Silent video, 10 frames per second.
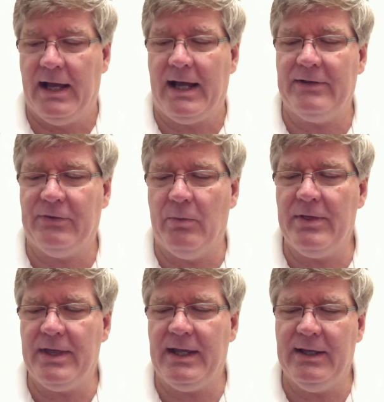I guess the one
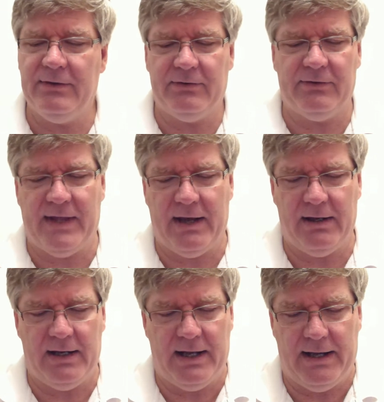thing is
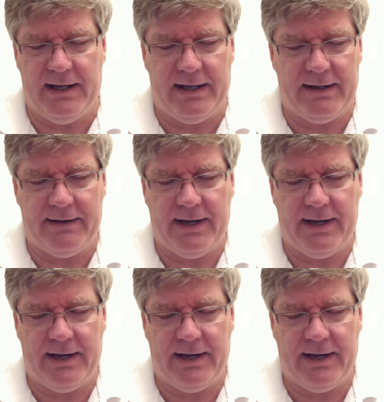that I